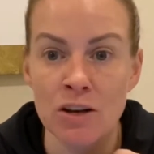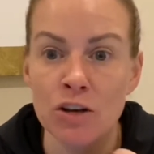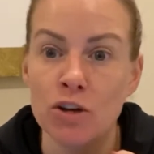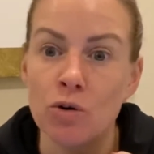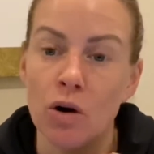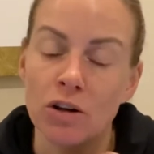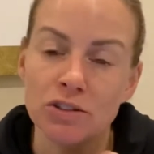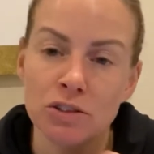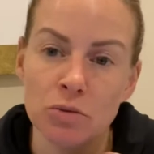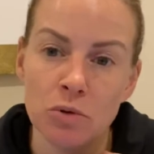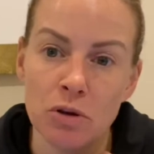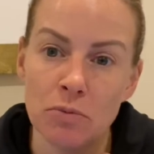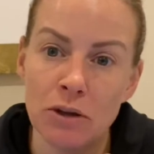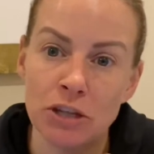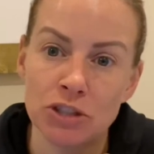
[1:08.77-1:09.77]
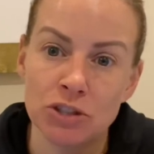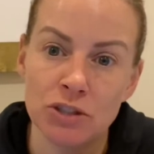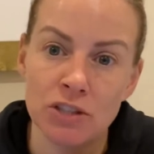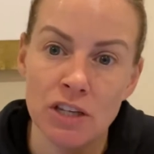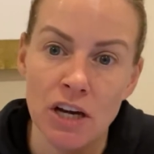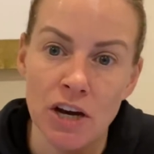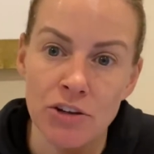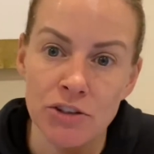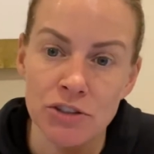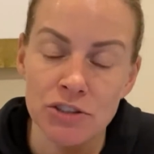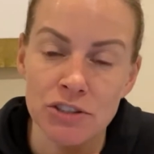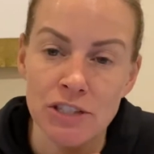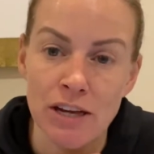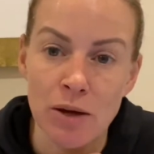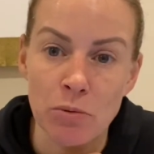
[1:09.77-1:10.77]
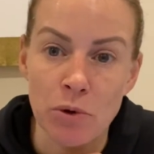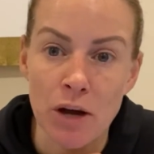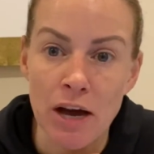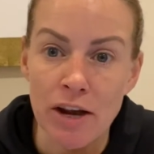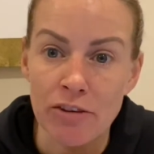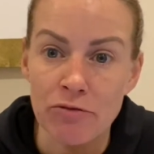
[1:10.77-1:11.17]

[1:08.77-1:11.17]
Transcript: You also want to make sure they understand what kind